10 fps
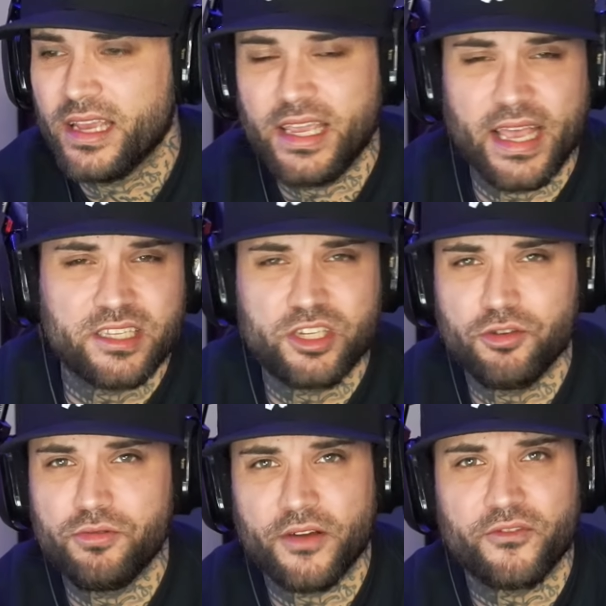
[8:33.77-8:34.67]
He has
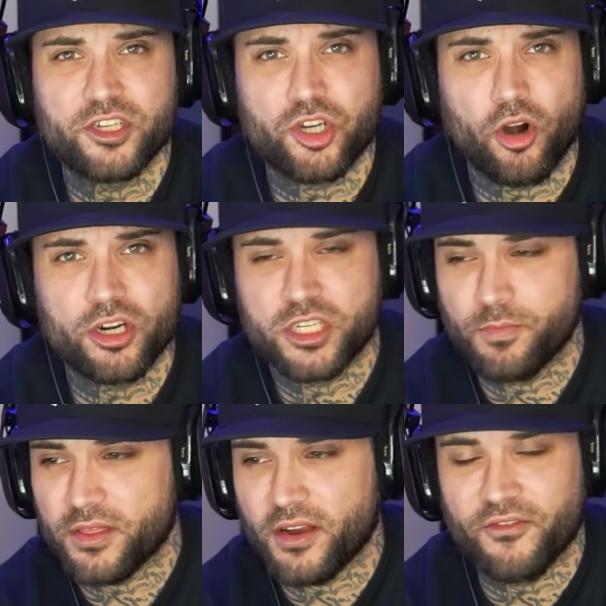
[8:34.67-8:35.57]
2 different charges,
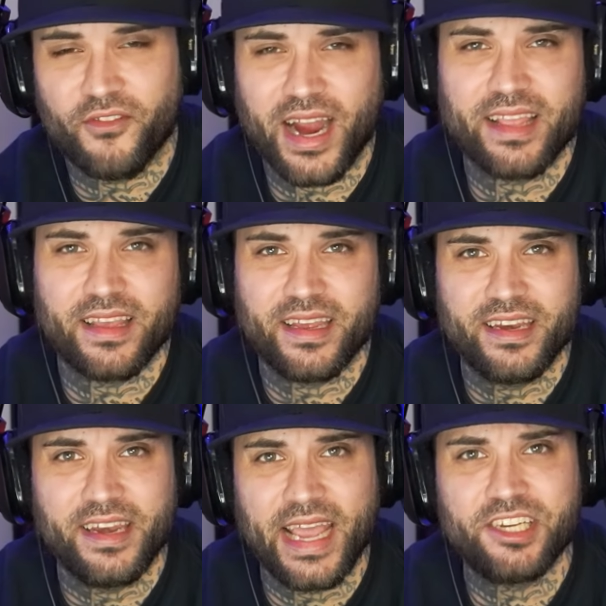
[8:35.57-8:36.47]
but they're violent
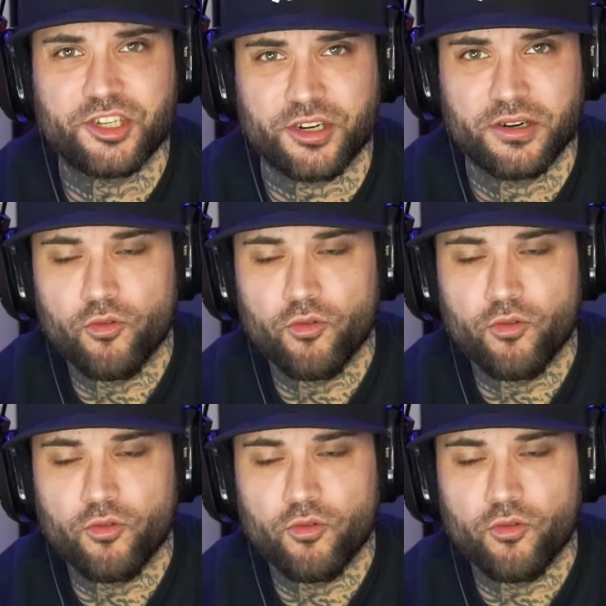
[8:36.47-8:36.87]
in nature.